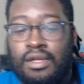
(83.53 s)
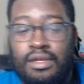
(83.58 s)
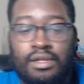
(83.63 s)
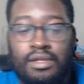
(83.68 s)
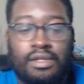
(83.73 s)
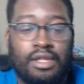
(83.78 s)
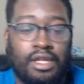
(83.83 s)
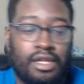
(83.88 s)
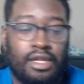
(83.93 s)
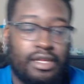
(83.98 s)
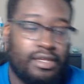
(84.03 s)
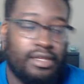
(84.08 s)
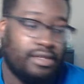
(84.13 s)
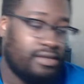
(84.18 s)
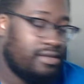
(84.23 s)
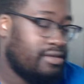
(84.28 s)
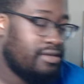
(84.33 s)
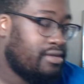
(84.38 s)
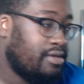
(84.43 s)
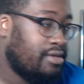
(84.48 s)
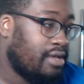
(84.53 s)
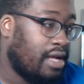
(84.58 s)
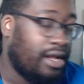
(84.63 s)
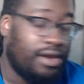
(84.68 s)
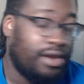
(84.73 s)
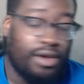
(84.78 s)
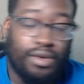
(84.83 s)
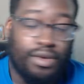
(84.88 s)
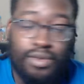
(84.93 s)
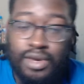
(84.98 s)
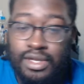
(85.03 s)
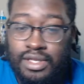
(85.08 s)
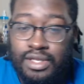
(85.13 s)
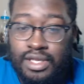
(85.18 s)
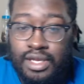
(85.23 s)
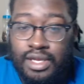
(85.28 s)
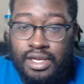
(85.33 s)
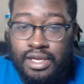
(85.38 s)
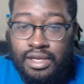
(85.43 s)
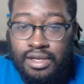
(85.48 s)
Look, I know one
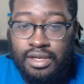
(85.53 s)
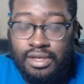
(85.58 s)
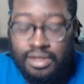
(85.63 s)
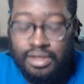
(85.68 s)
thing.